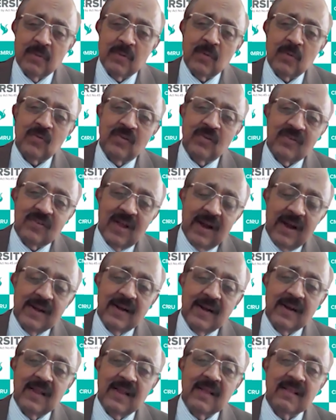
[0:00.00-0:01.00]
which was
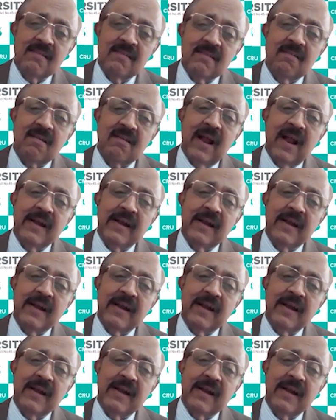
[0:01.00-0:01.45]
decided in the year